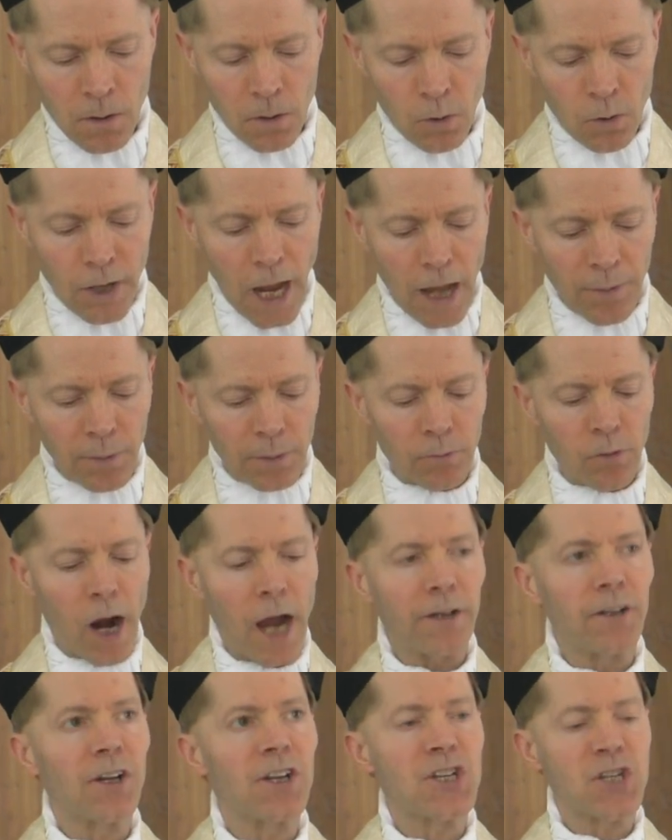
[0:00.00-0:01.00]
Who gave them the
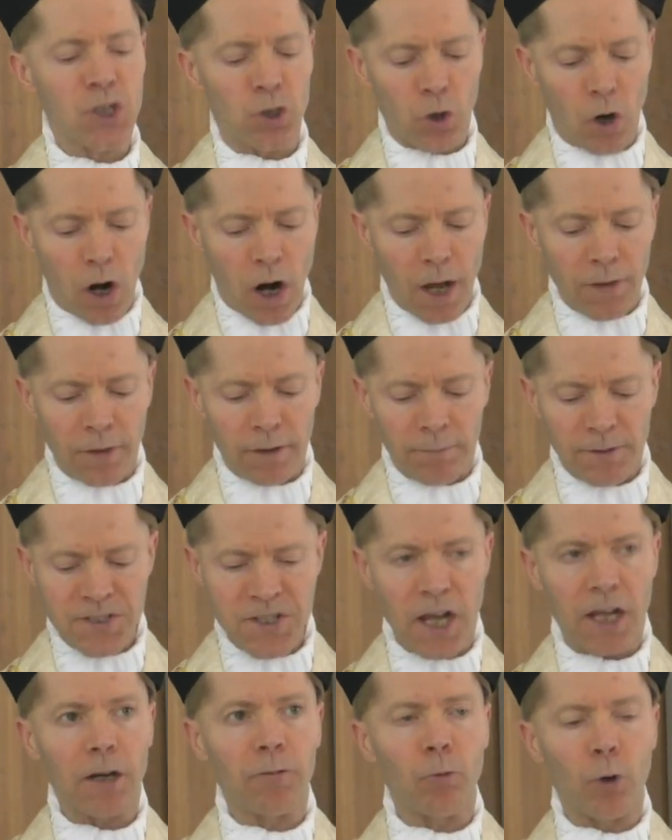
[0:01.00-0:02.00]
right to destroy the
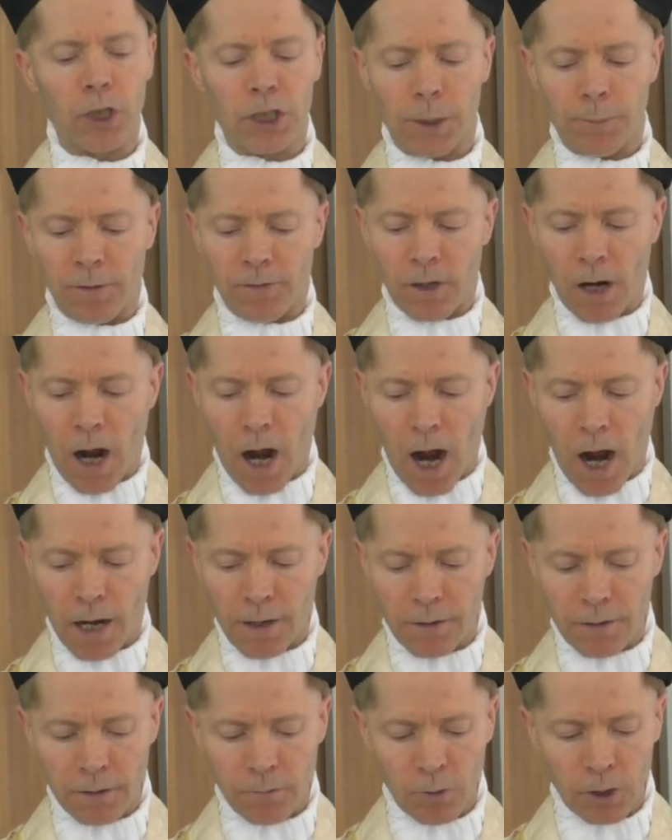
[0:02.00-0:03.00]
sacred worship of
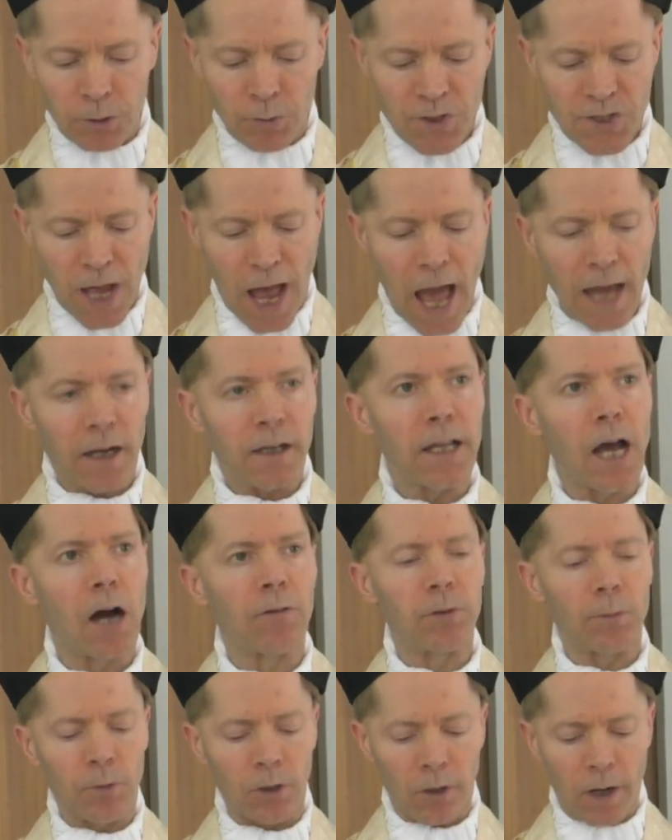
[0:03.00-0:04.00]
God, which was handed
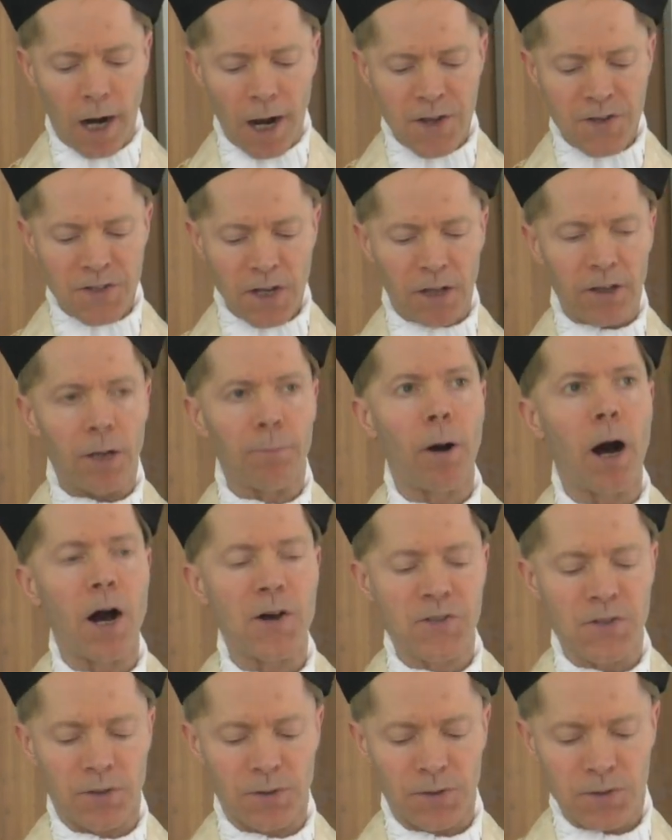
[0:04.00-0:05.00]
down from Christ and the
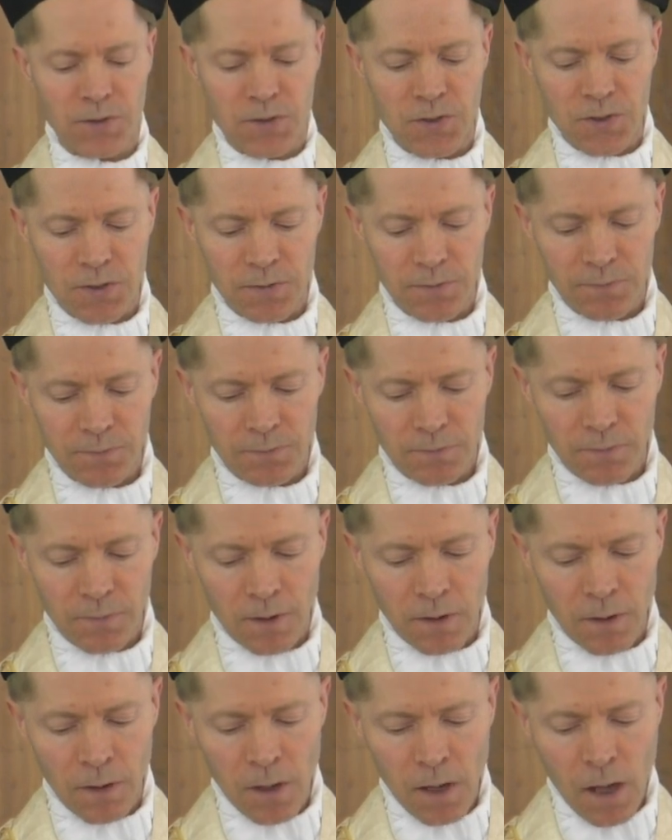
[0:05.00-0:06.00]
apostles,
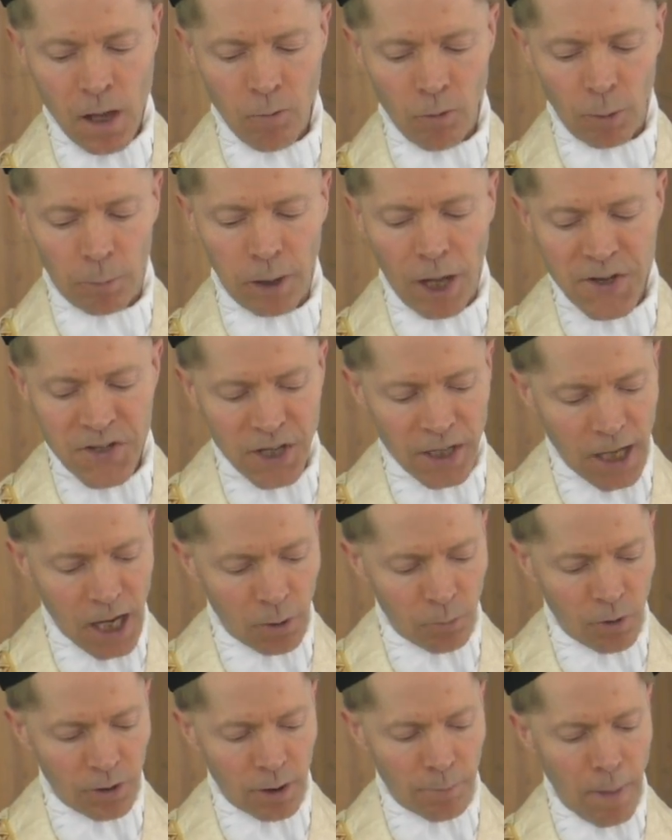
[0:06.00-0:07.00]
replacing
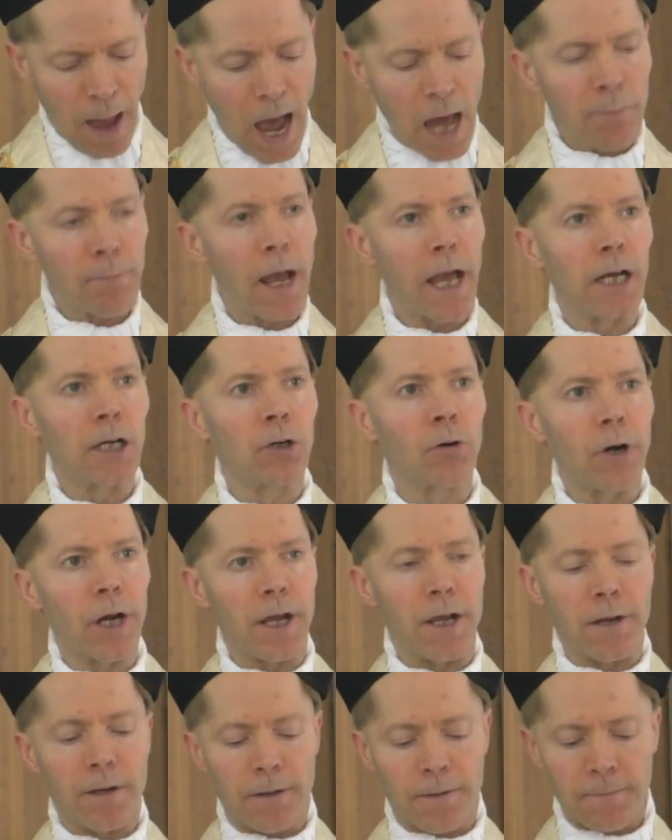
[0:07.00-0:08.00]
it with a man-made
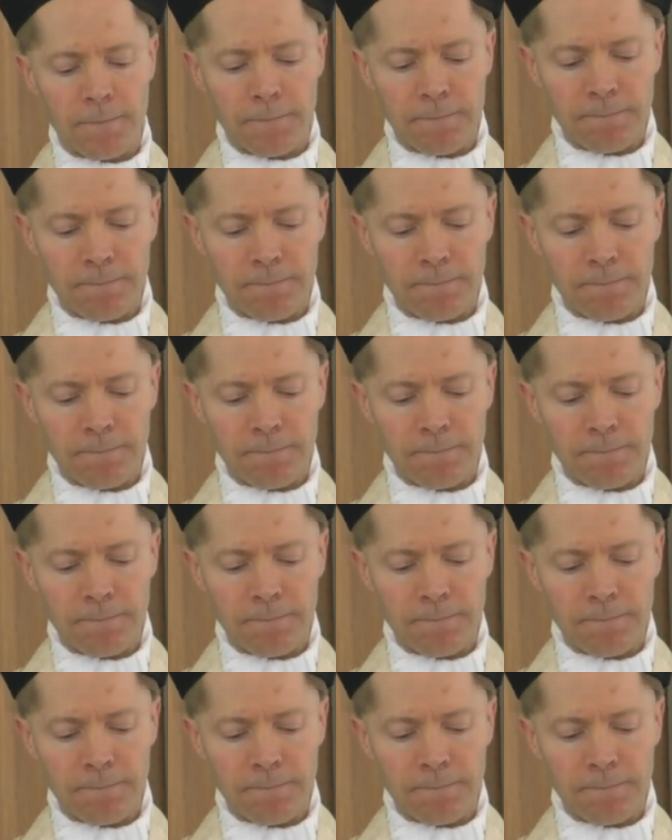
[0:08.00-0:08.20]
creed?